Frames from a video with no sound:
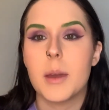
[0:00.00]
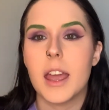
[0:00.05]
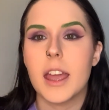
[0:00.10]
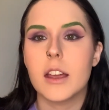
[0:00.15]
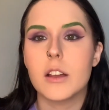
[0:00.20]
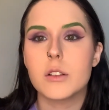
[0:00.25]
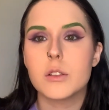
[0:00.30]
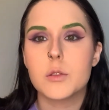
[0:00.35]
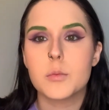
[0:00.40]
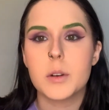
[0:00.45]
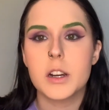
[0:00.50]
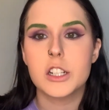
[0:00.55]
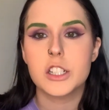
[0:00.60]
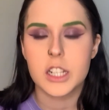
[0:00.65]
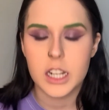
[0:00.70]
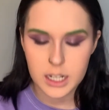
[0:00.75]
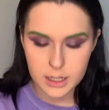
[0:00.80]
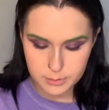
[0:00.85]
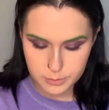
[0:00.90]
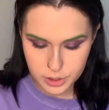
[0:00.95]
angled brush,
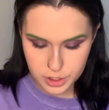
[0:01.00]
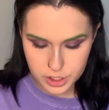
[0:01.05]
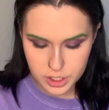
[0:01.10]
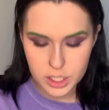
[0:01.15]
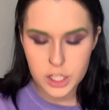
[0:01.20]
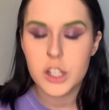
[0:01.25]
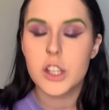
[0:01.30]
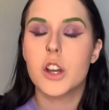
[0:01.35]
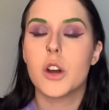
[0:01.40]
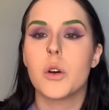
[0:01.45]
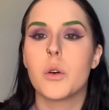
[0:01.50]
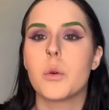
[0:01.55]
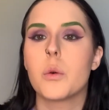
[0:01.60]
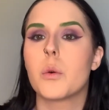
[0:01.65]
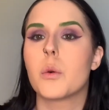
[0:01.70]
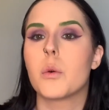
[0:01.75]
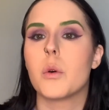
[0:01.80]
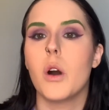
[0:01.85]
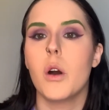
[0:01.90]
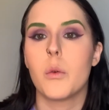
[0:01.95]
and I'm just gonna
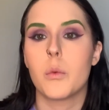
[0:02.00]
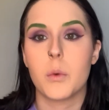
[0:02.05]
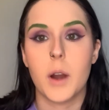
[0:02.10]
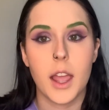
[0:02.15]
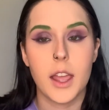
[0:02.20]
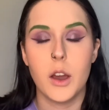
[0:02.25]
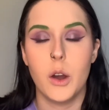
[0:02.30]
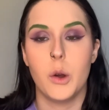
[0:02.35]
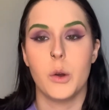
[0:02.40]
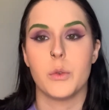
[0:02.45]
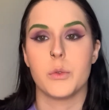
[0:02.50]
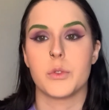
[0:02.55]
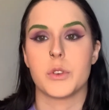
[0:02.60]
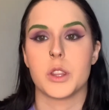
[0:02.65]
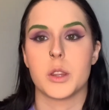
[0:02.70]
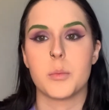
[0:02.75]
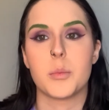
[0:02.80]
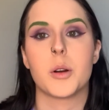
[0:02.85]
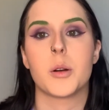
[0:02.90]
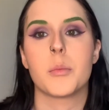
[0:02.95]
go right over
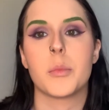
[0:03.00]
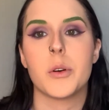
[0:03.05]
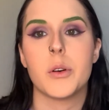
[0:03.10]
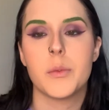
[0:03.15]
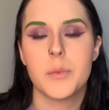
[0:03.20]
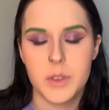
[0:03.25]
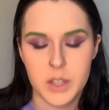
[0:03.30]
the purple.